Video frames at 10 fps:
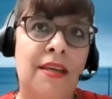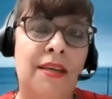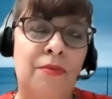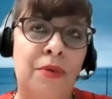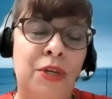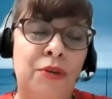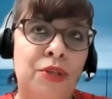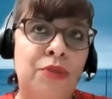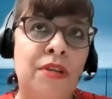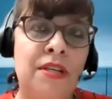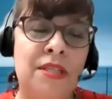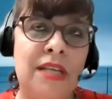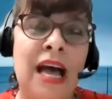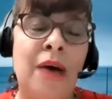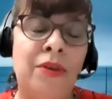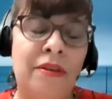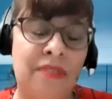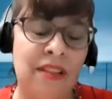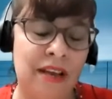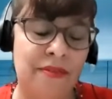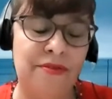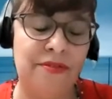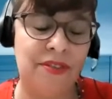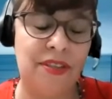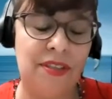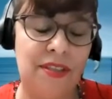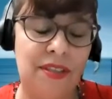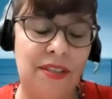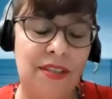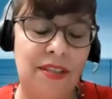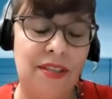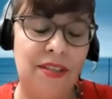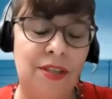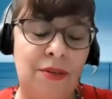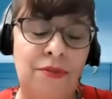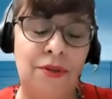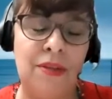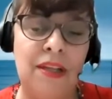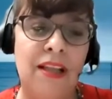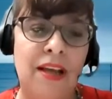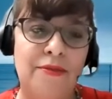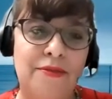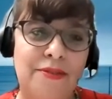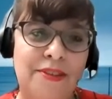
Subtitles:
When you do this out of love, you feel the love.